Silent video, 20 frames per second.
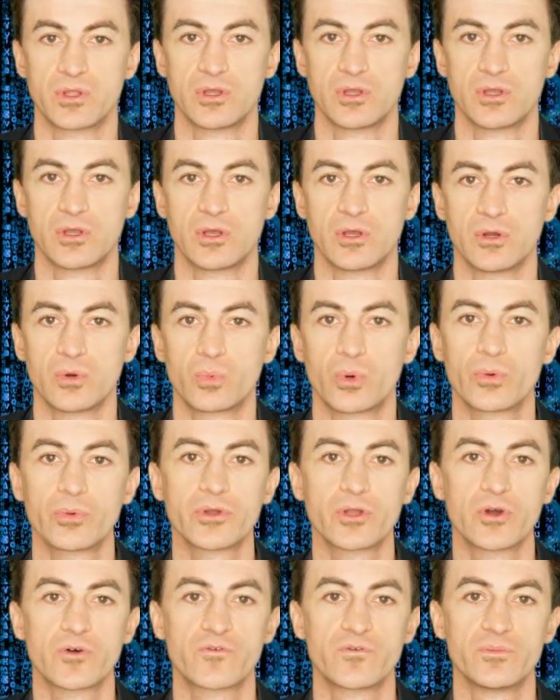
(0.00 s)
Where we go
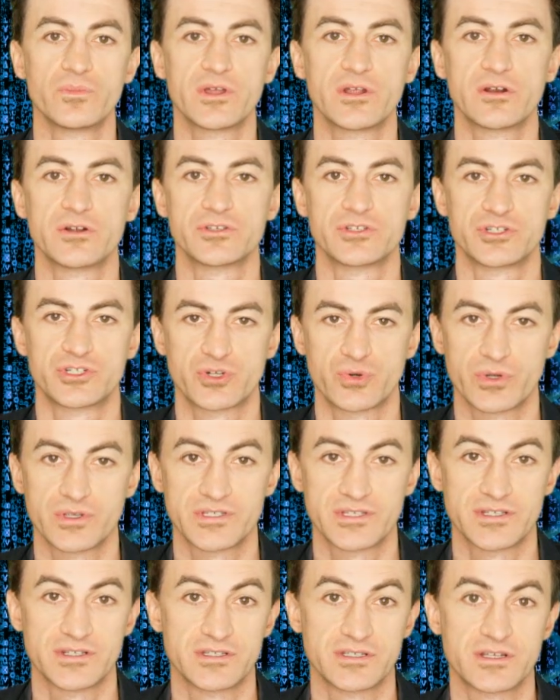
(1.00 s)
from there is a choice that
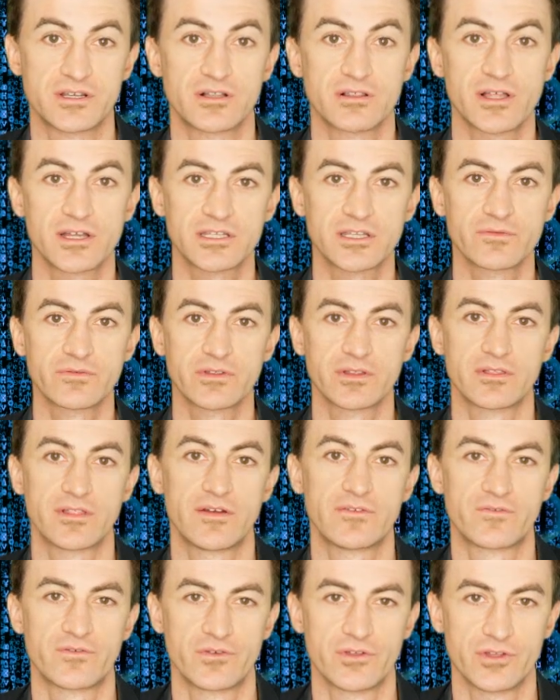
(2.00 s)
is collectively left
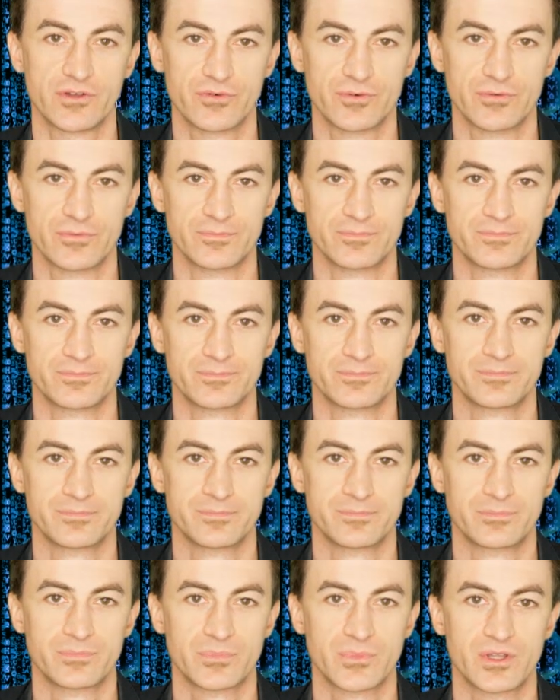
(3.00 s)
for you.
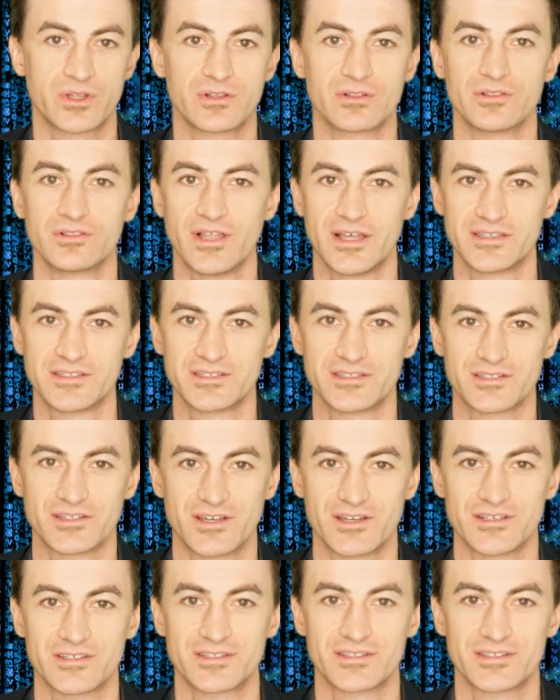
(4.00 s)
Let's discuss.